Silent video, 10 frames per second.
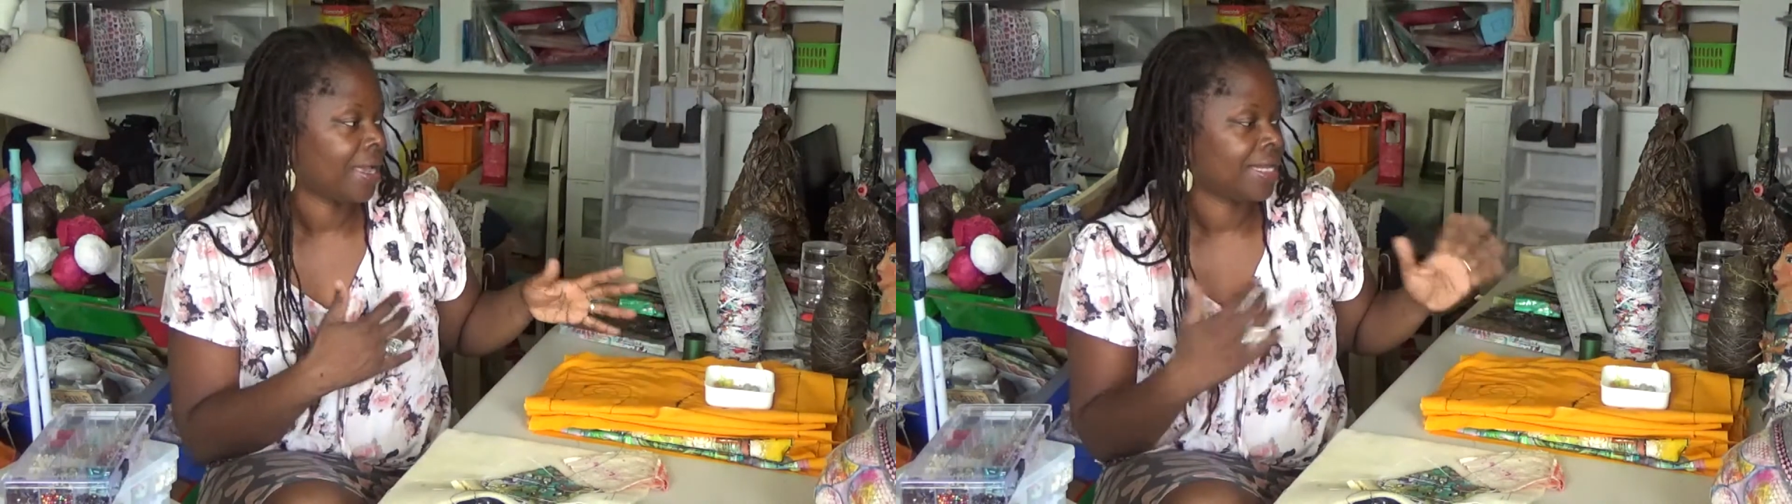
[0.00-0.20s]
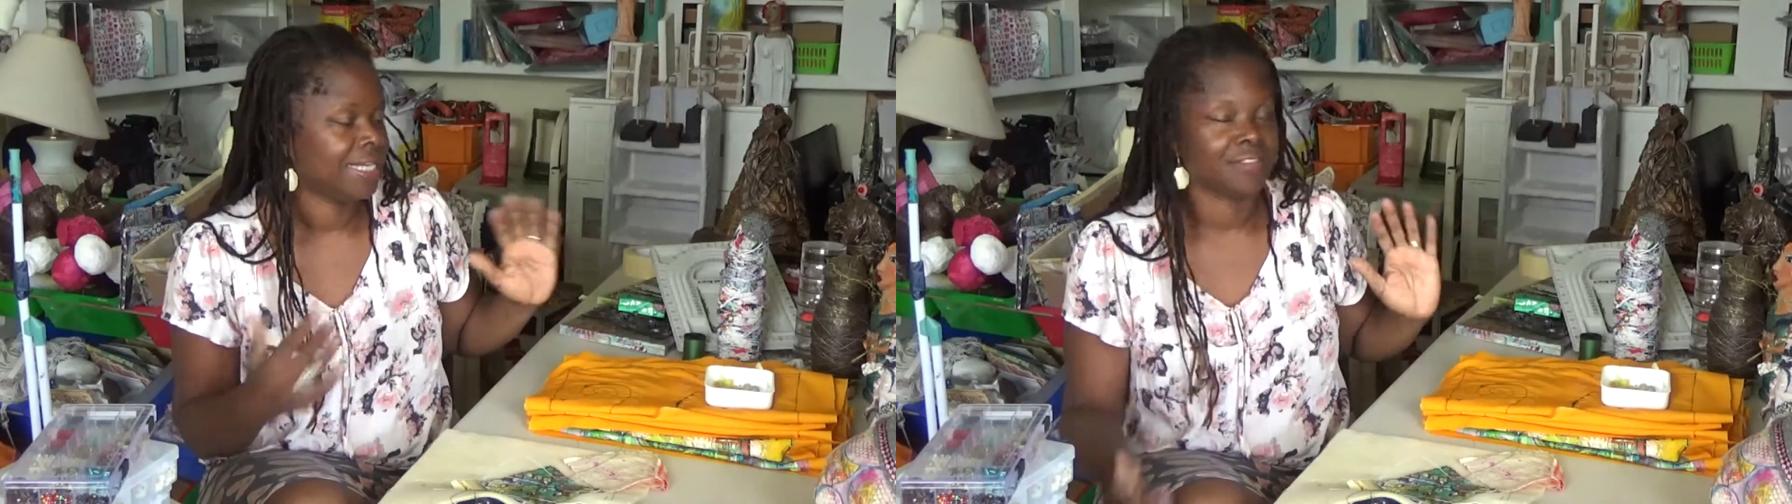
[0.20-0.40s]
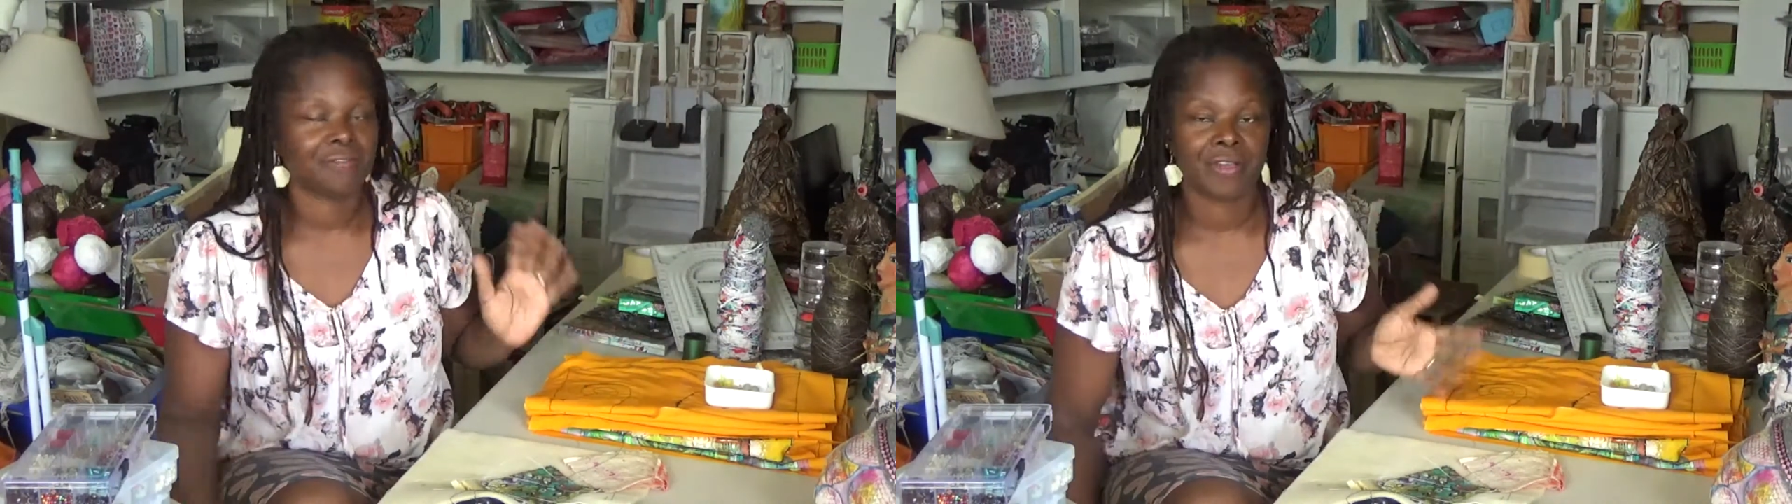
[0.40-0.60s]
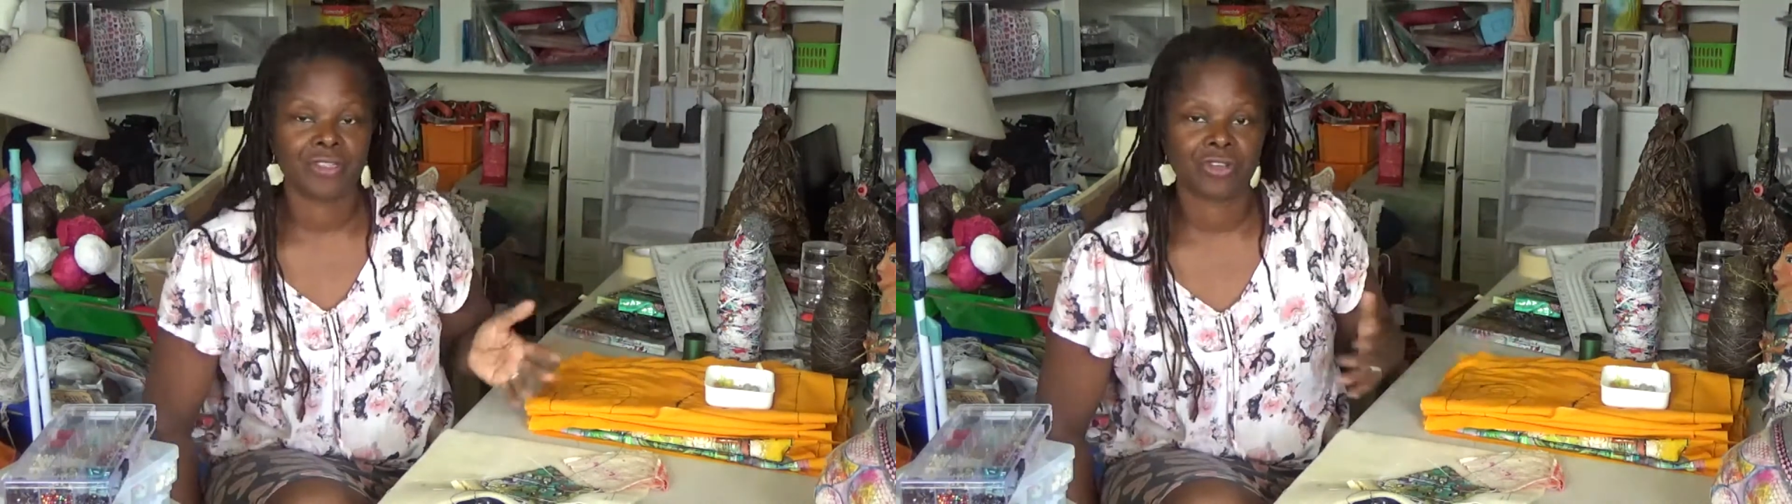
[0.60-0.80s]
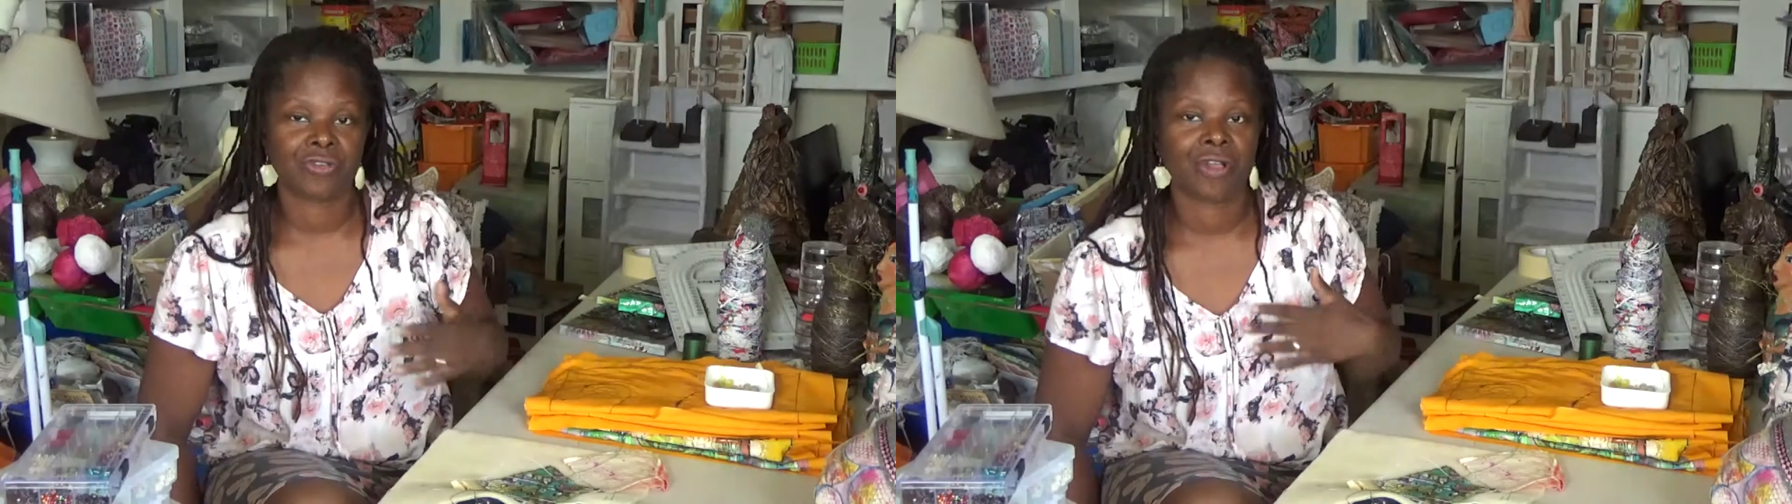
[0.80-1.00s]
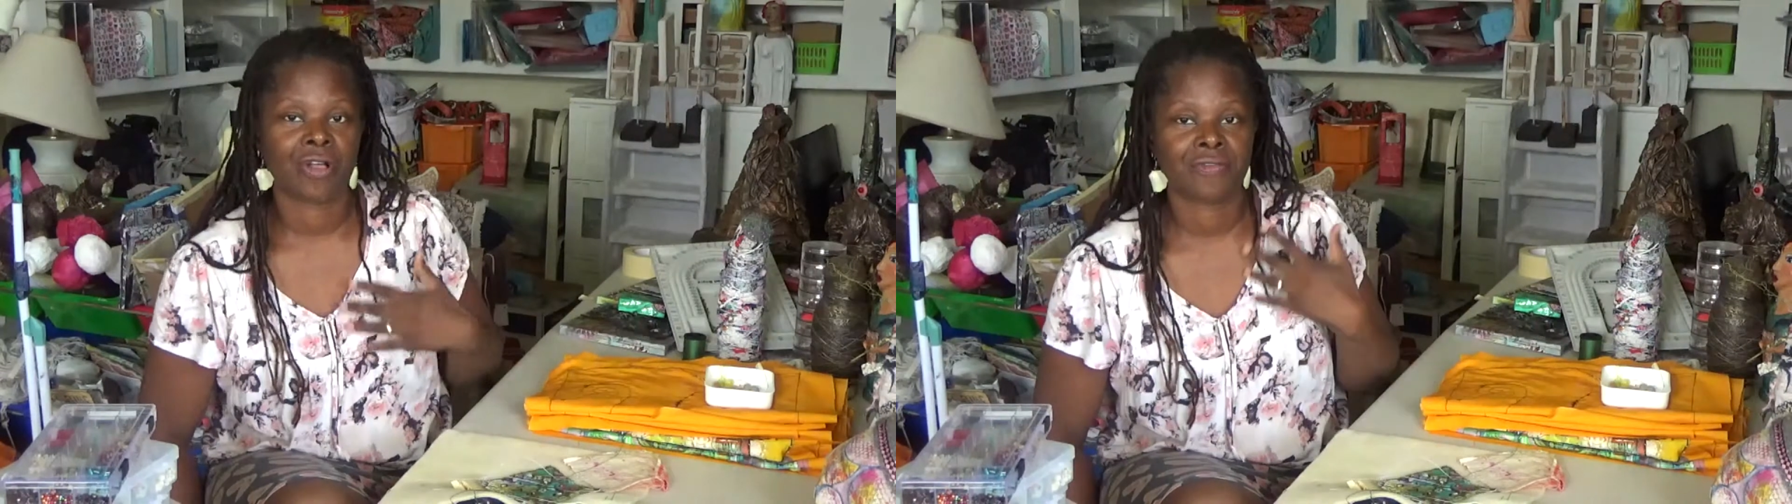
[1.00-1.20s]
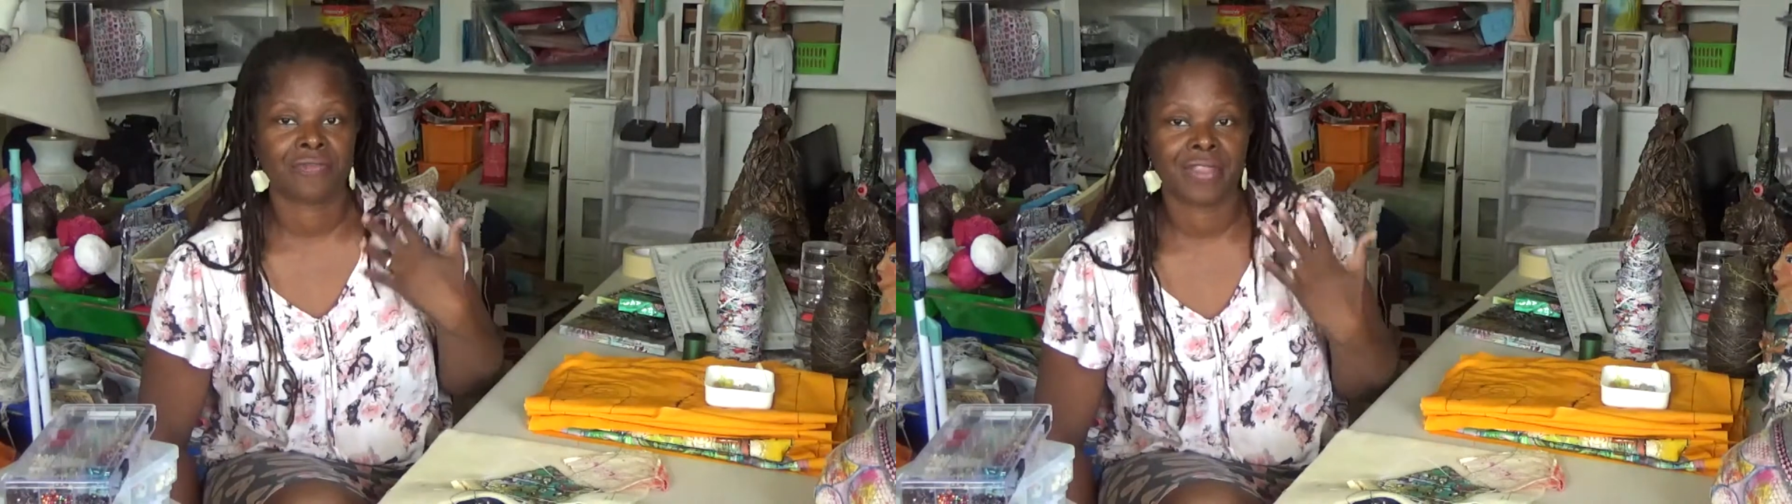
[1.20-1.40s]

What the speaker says: I need to photograph